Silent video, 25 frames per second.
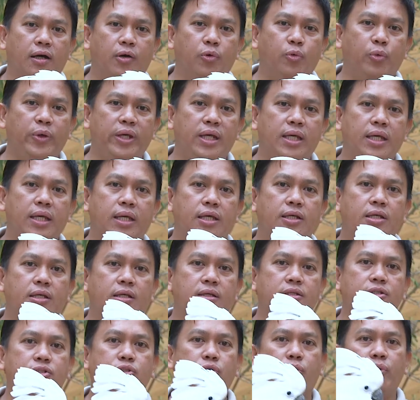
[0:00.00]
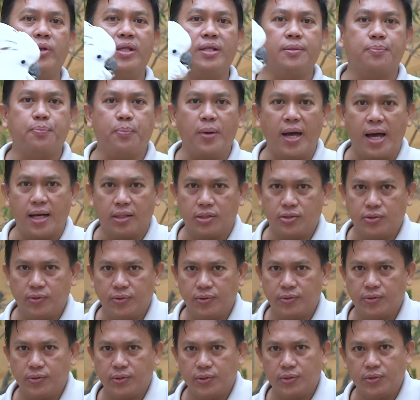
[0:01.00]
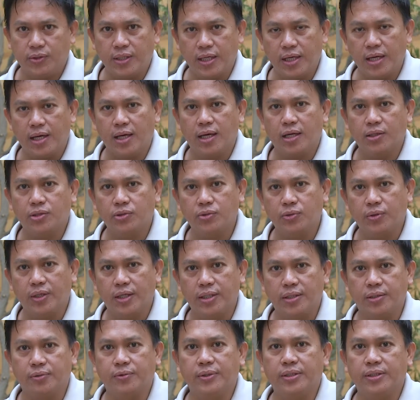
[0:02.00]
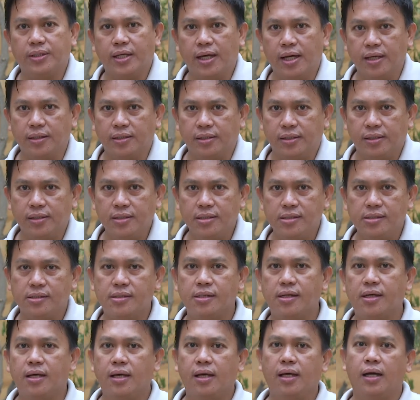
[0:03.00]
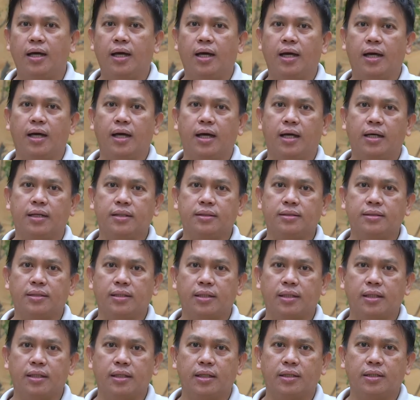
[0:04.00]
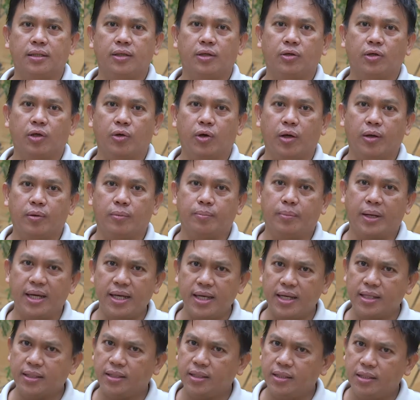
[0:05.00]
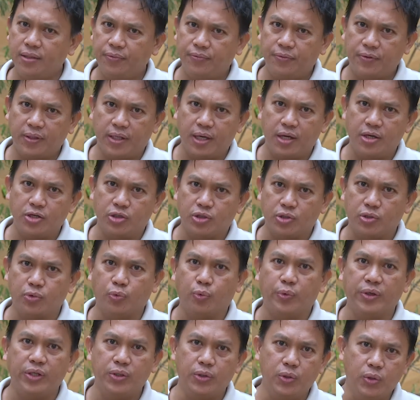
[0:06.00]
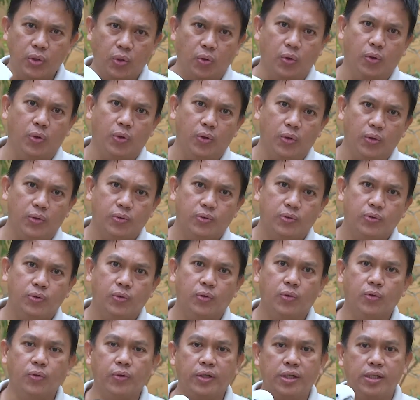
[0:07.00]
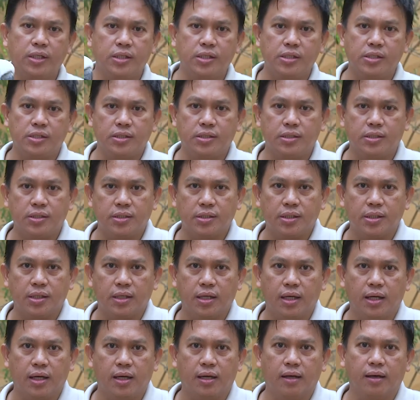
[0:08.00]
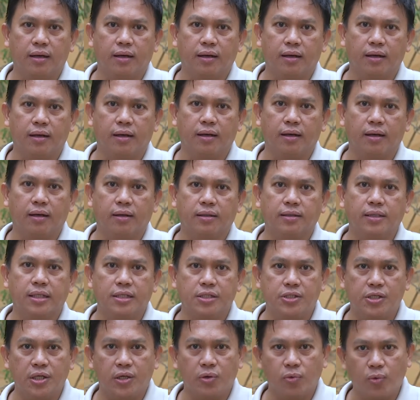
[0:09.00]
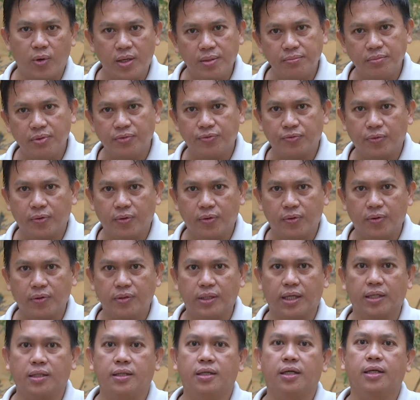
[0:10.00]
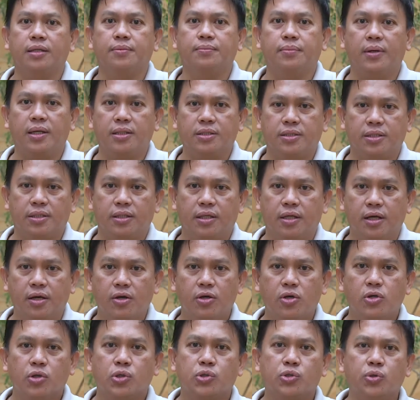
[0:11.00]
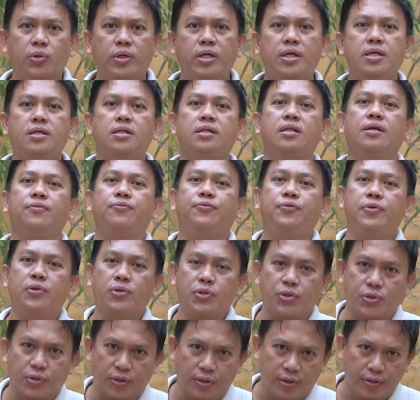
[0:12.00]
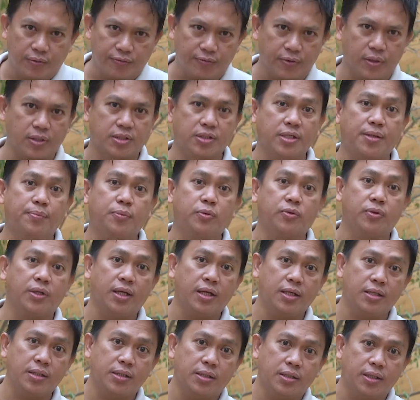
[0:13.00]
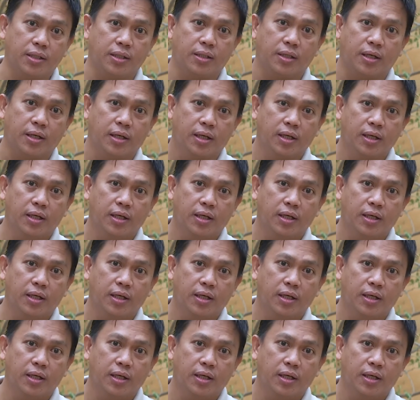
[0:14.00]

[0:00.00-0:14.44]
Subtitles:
we join it back together with the others, and by identification, we knew who is the sick one before that got better. So in the future, for example, next year,